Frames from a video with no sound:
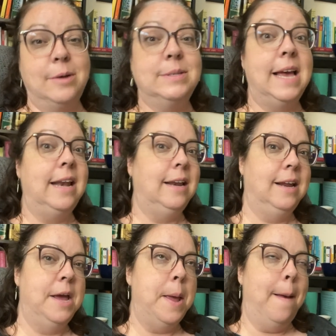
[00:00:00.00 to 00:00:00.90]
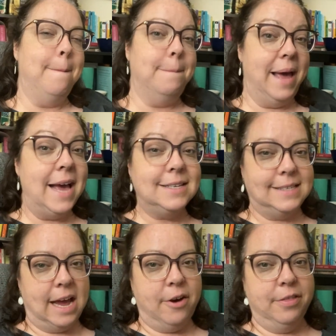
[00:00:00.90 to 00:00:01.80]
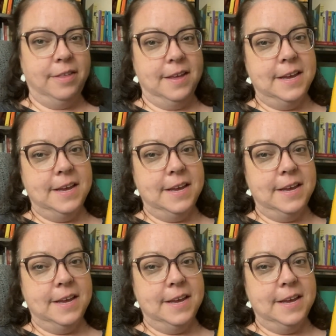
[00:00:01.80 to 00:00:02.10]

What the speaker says: was heading back south,